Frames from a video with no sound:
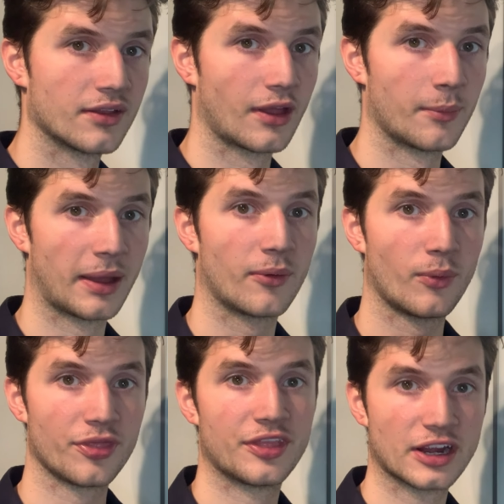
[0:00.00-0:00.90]
about
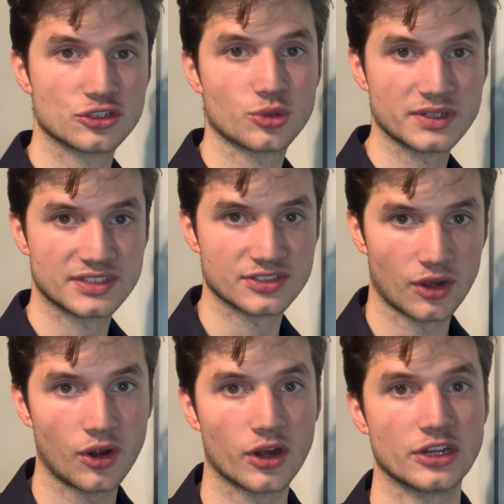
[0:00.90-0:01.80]
what their choices
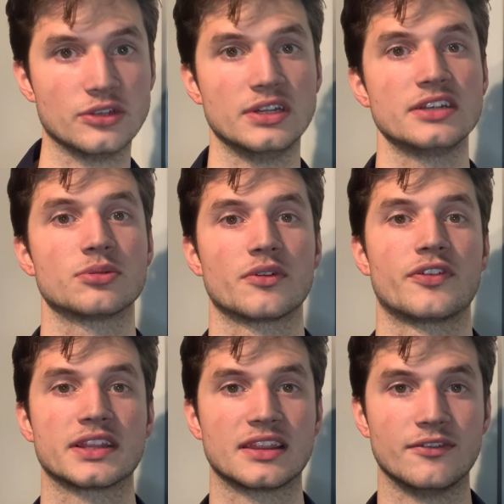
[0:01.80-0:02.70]
are. You need to
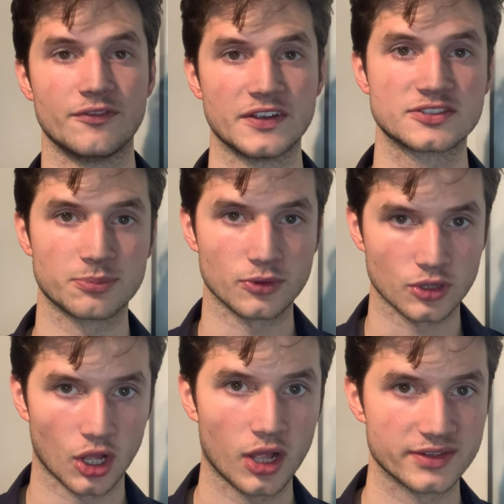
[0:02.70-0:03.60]
reflect the invisible
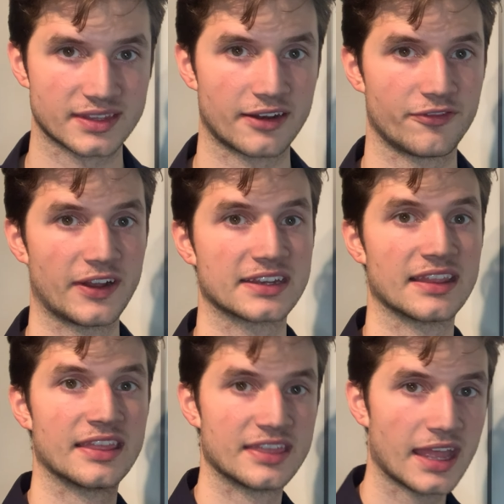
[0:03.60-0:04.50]
costs that affect
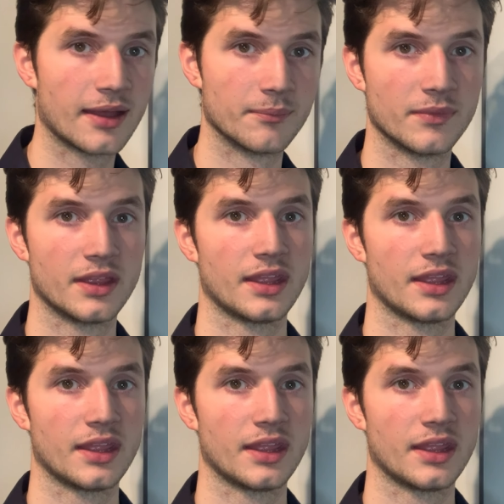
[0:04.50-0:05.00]
them.